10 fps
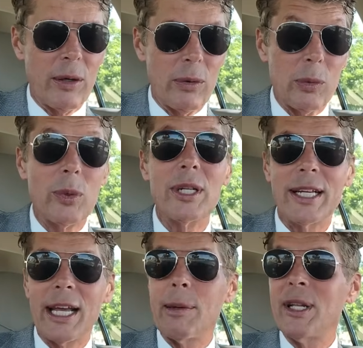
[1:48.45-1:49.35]
that were
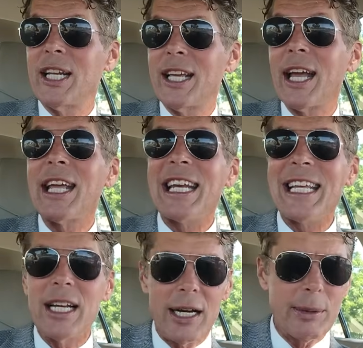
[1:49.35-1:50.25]
really gaining,
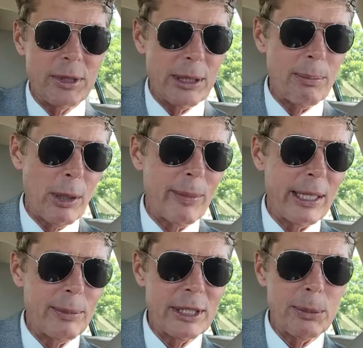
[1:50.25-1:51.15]
gaining up some
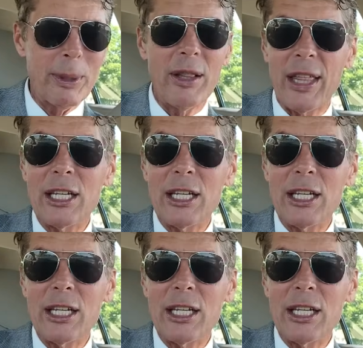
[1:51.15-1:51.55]
momentum and speed.